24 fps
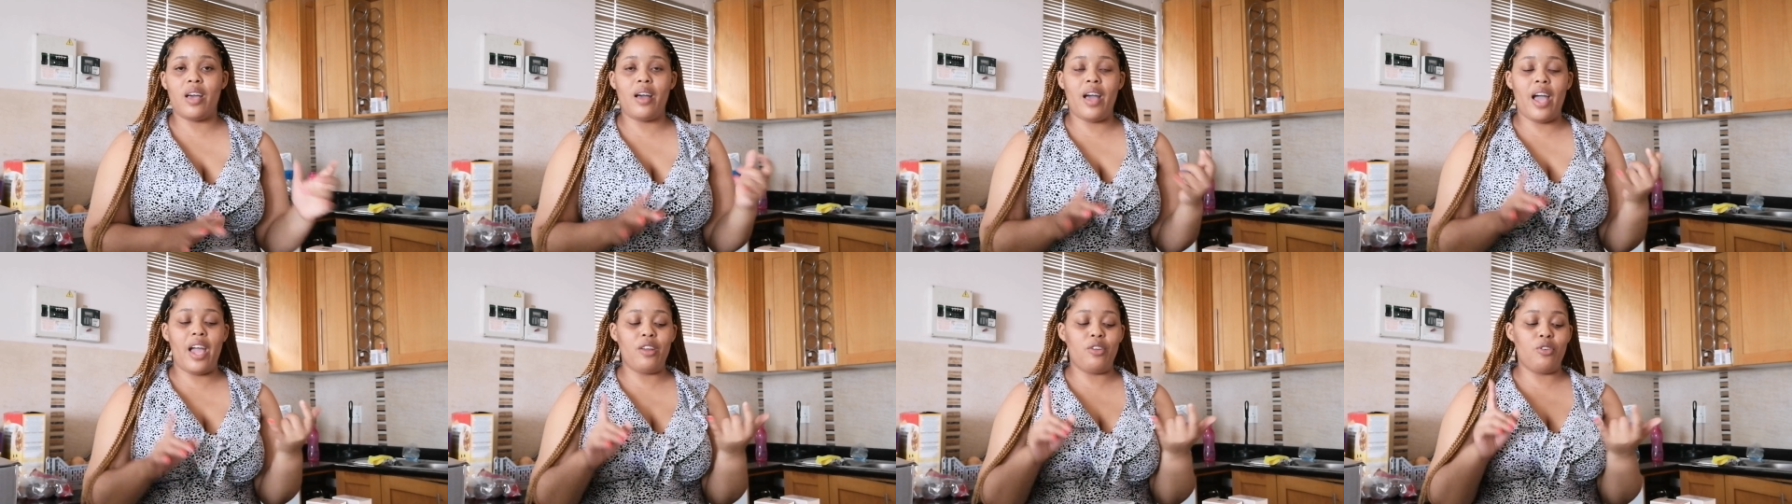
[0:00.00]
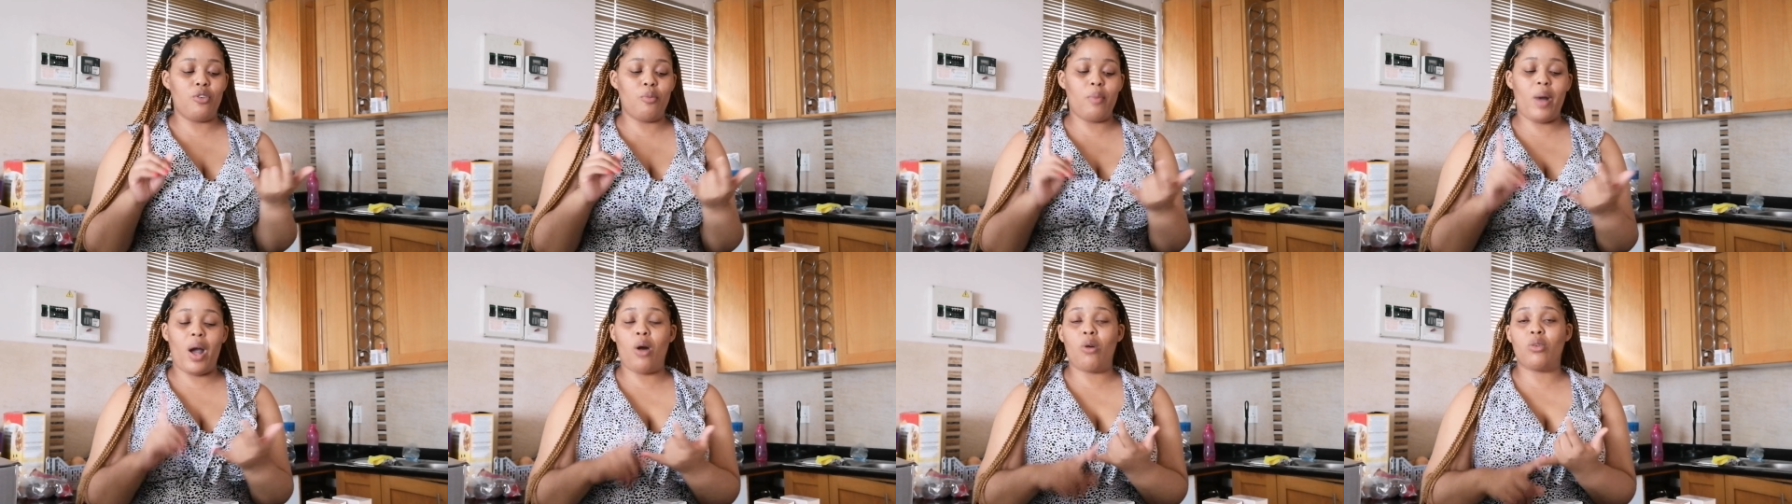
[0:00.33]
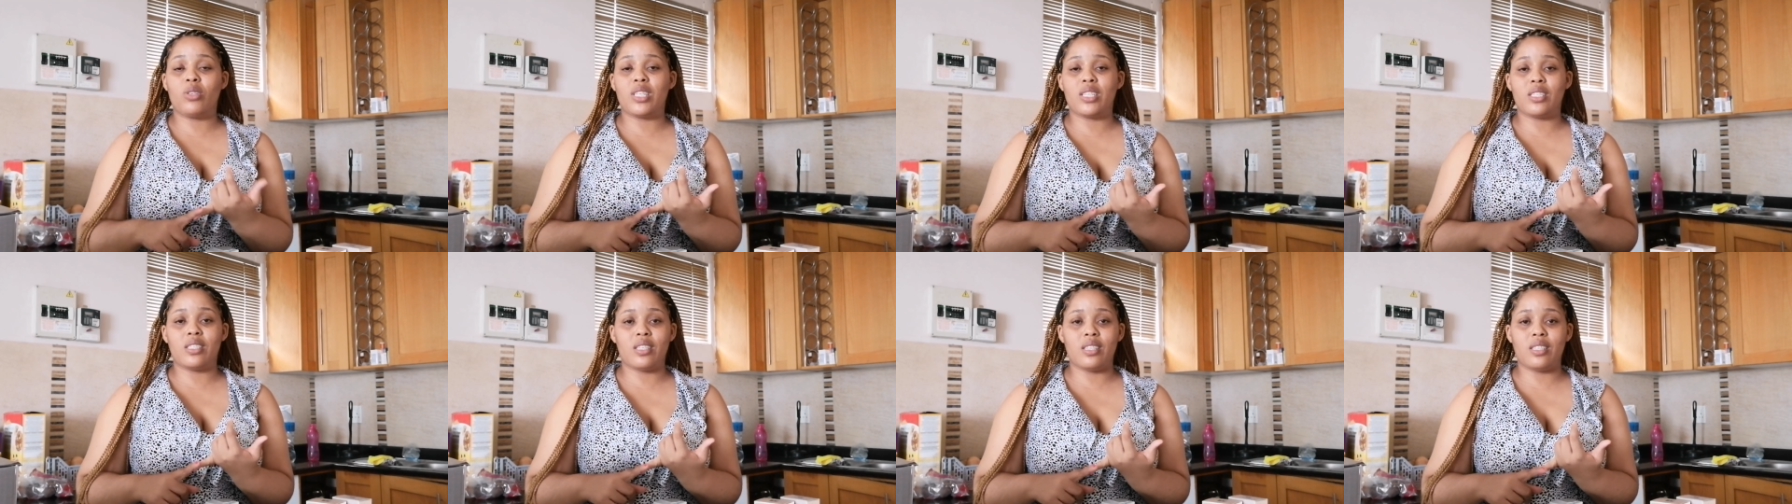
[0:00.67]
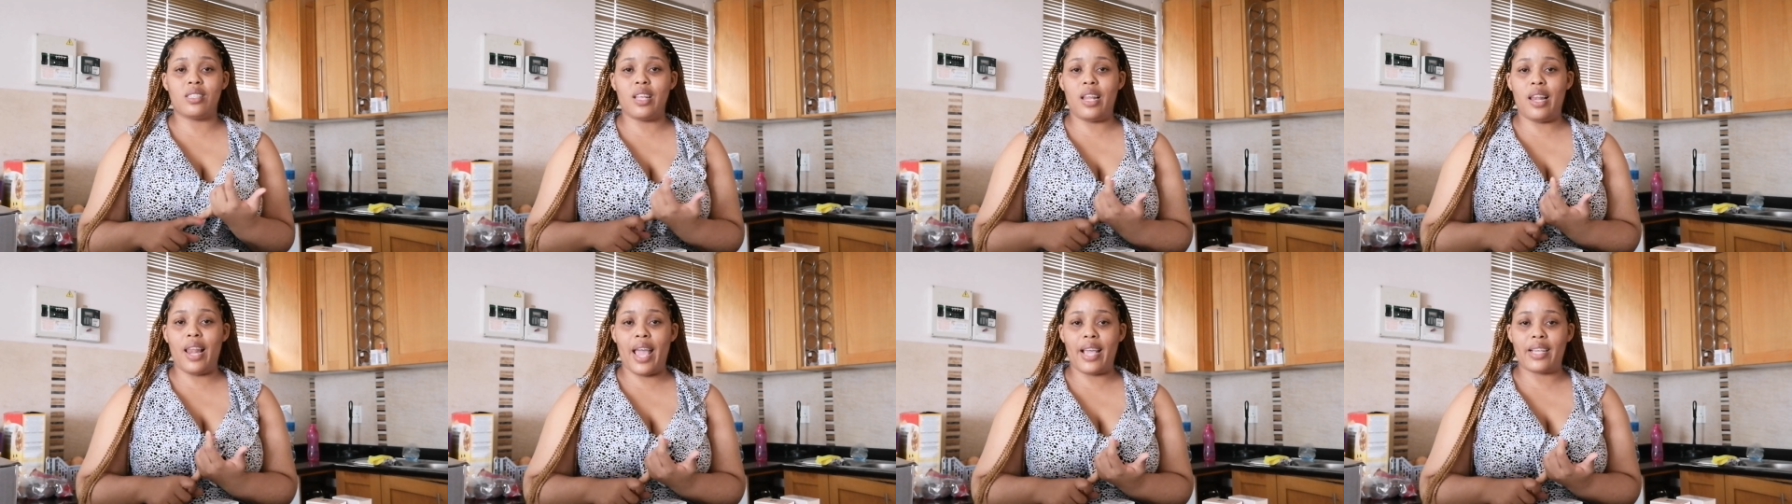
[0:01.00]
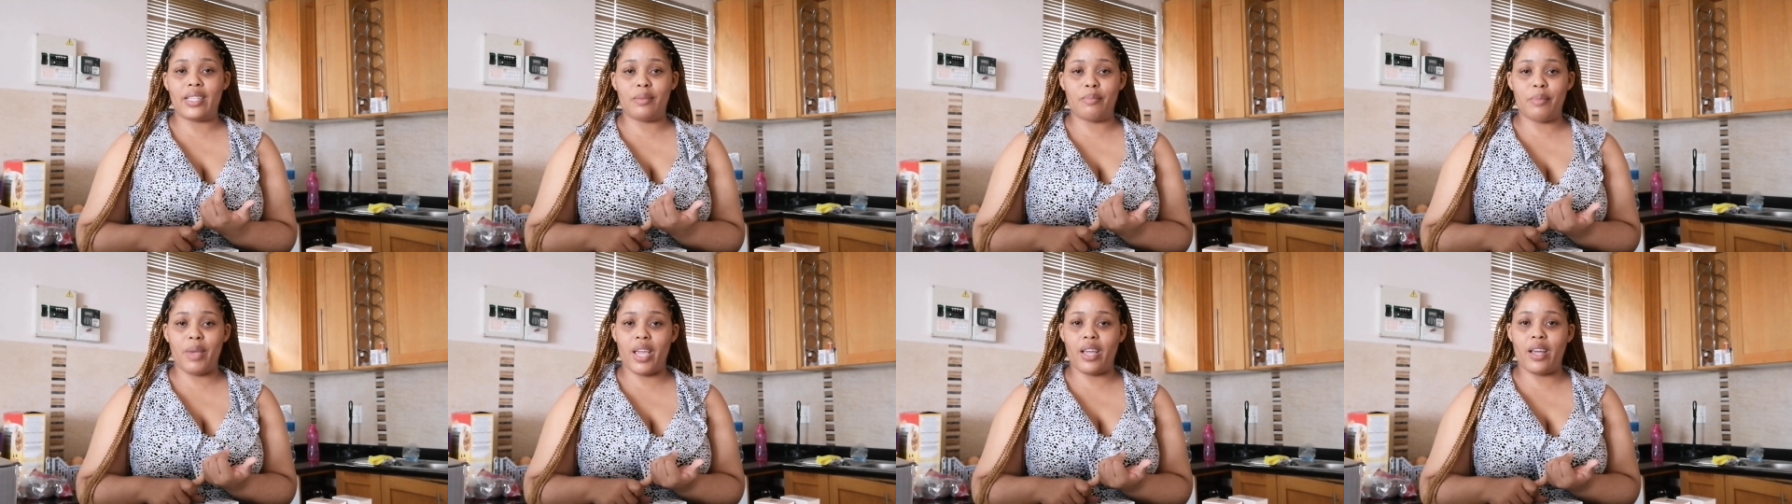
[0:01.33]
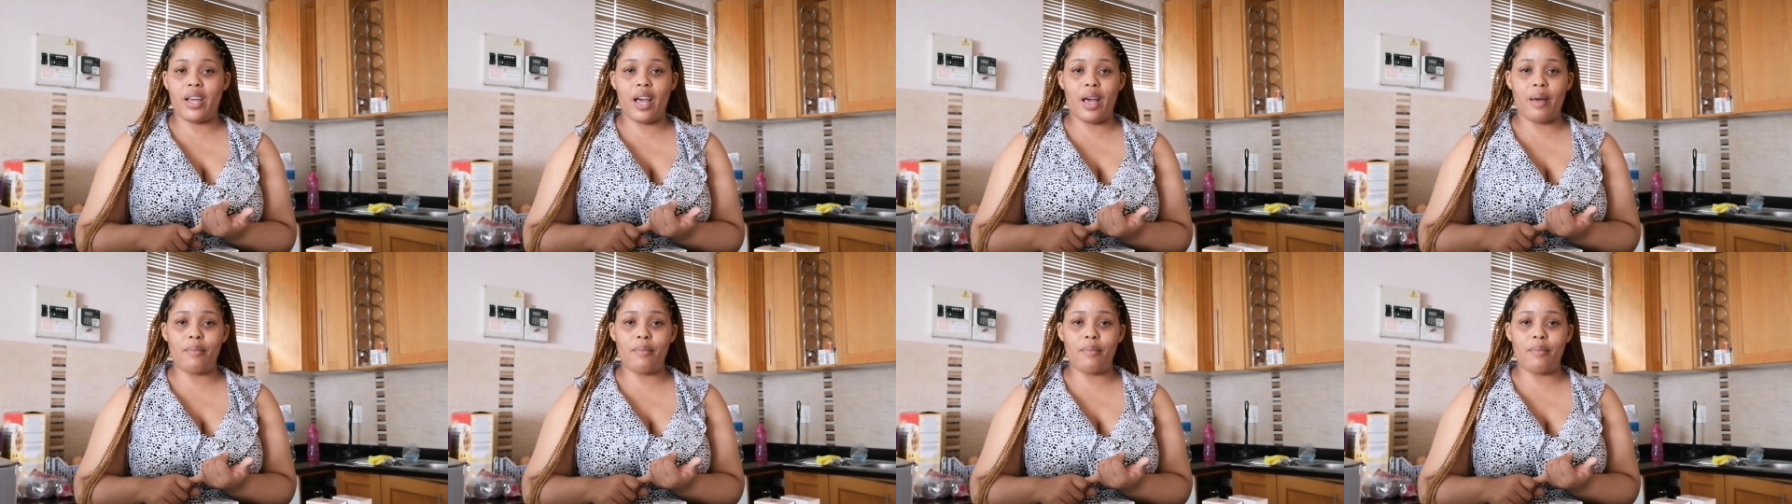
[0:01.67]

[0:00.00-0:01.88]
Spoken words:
I know my older sister likes makeup,